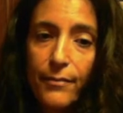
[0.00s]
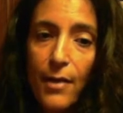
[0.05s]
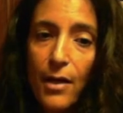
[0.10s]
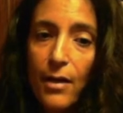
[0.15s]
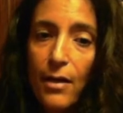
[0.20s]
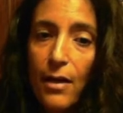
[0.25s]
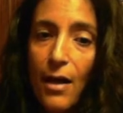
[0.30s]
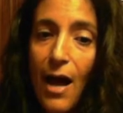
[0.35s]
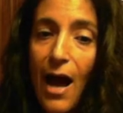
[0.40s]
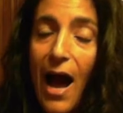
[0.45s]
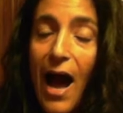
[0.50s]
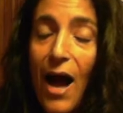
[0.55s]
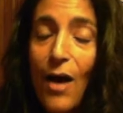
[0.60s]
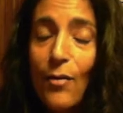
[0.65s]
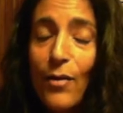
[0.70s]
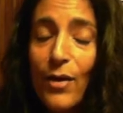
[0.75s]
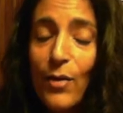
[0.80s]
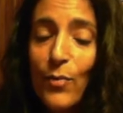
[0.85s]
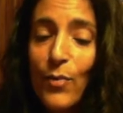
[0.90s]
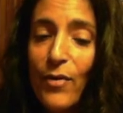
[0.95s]
How
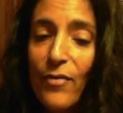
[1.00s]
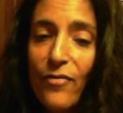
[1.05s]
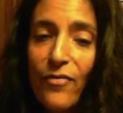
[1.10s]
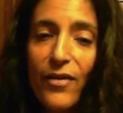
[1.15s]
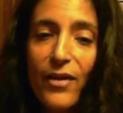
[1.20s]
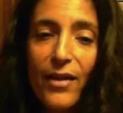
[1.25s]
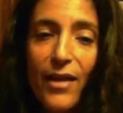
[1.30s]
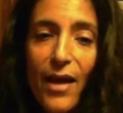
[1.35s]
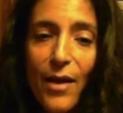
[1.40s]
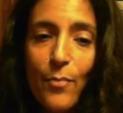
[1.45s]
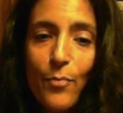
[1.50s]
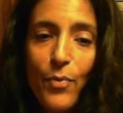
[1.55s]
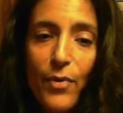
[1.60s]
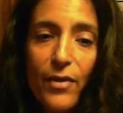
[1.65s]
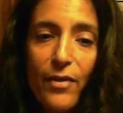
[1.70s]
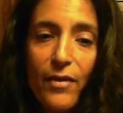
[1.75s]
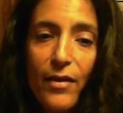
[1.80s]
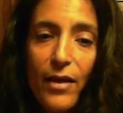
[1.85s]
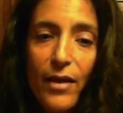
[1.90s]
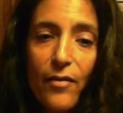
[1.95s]
can we feel
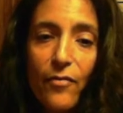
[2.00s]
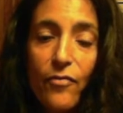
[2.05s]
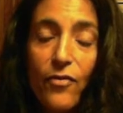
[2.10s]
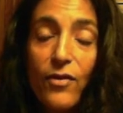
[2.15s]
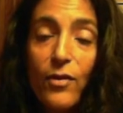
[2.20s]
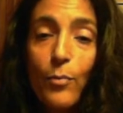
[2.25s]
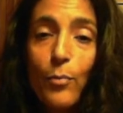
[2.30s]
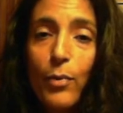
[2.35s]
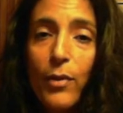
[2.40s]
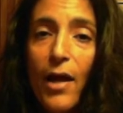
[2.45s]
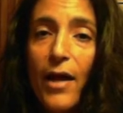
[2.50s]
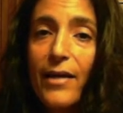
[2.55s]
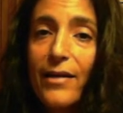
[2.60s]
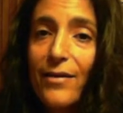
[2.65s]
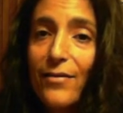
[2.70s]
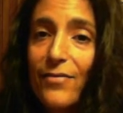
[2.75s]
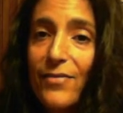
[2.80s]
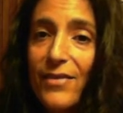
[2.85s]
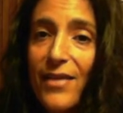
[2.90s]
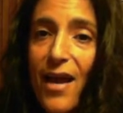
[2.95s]
empathy for the plight of
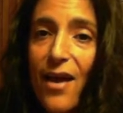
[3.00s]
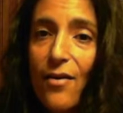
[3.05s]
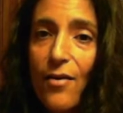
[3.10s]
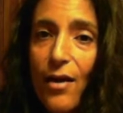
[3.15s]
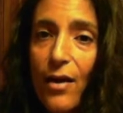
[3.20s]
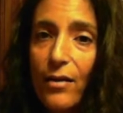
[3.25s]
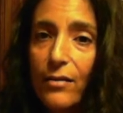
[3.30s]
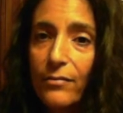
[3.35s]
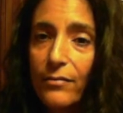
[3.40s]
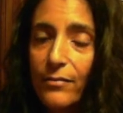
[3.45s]
Sarah?